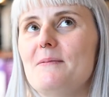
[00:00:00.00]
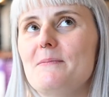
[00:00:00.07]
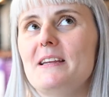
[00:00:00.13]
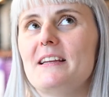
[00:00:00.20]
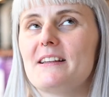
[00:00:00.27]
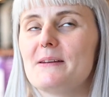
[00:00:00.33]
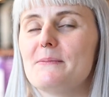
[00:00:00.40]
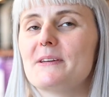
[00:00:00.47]

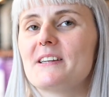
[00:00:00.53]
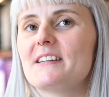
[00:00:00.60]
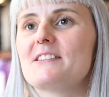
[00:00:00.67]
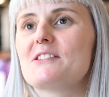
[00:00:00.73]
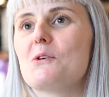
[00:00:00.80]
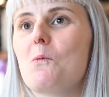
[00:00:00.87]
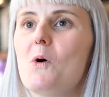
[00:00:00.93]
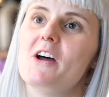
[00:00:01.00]
being limited
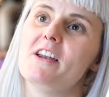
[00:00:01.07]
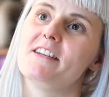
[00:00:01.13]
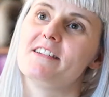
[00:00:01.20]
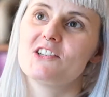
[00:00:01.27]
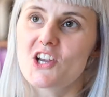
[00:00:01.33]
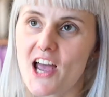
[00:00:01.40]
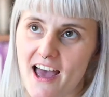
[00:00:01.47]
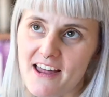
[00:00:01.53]
to one
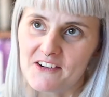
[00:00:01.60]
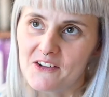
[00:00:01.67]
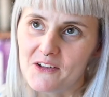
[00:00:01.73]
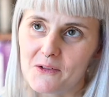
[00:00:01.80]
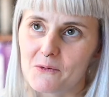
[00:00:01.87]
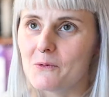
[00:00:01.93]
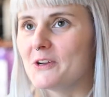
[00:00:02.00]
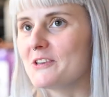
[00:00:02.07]

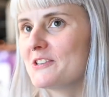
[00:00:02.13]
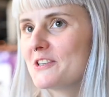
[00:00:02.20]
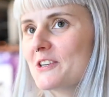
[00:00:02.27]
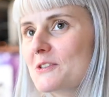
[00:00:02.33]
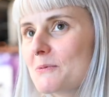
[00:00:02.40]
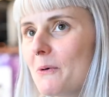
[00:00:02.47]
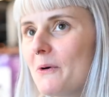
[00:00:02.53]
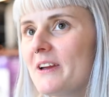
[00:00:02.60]
channel, one
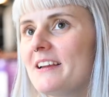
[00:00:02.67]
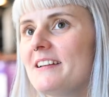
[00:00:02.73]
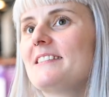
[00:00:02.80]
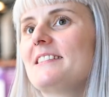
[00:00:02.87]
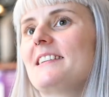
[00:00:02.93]
touch point,